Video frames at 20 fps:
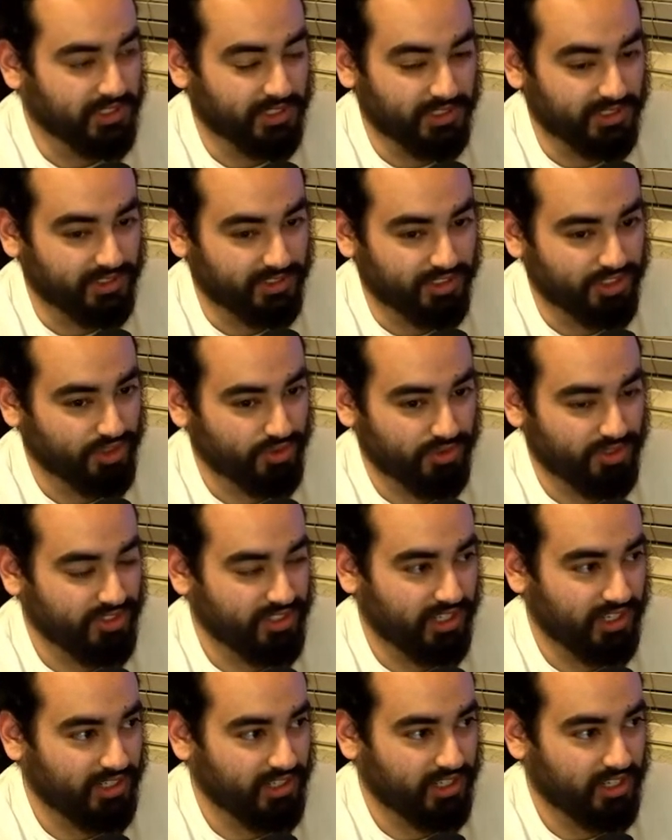just
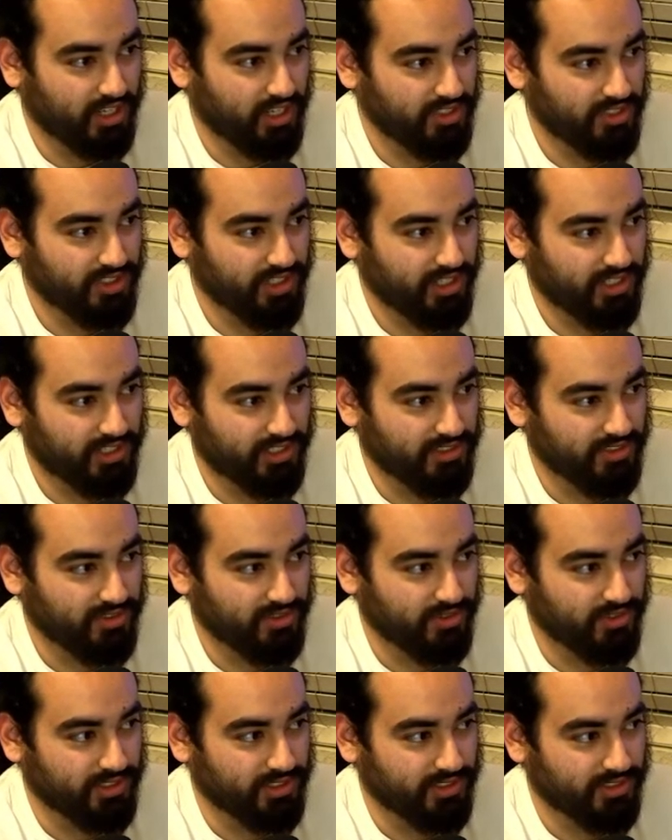re-sign the contract as soon
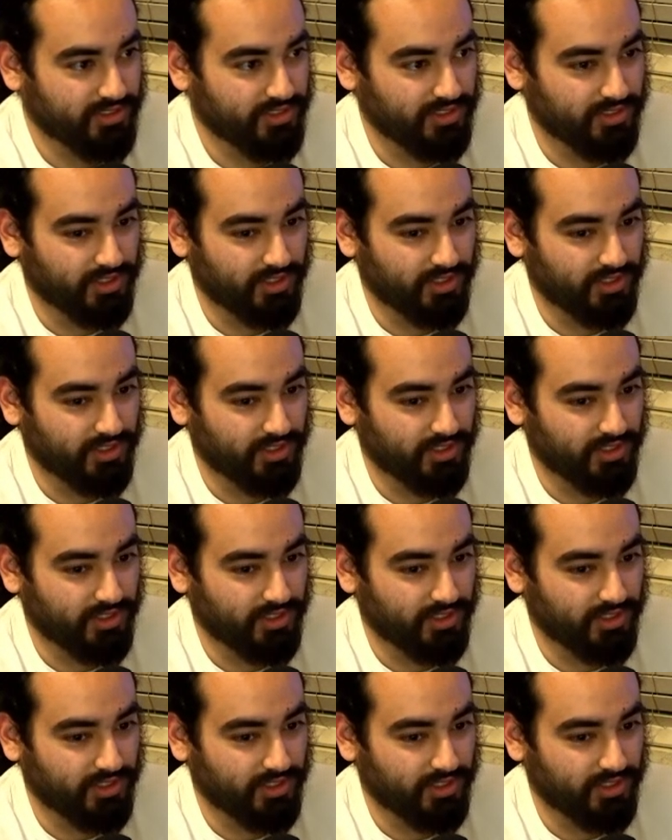as,